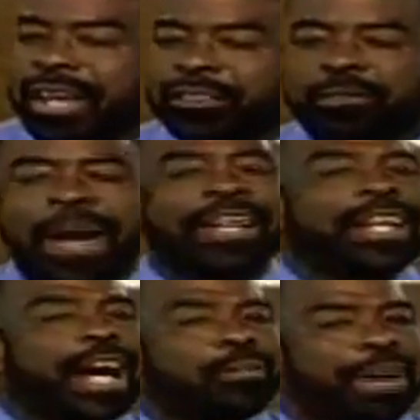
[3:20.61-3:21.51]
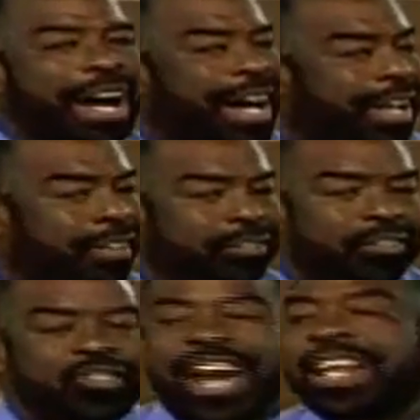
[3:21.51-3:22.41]
expanding our
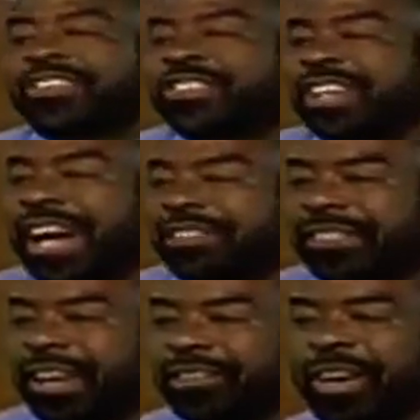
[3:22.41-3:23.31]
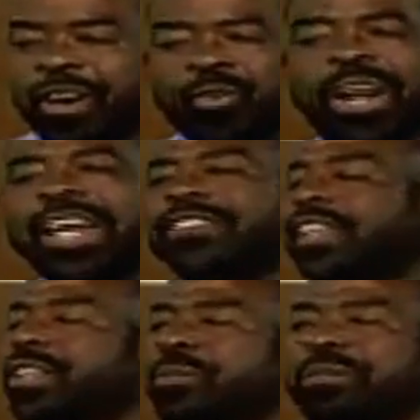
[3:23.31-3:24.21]
minds, challenging ourselves,
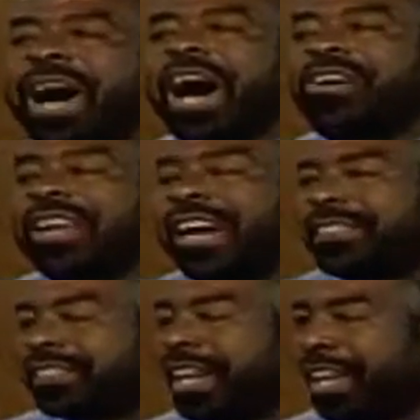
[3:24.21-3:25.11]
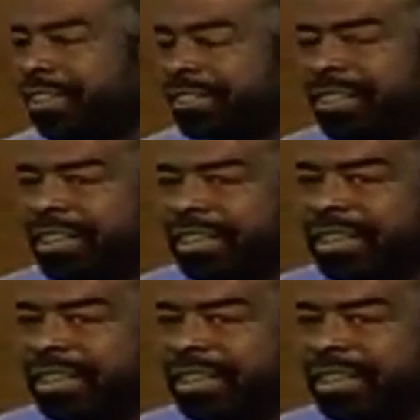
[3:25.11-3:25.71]
raising the bar on ourselves.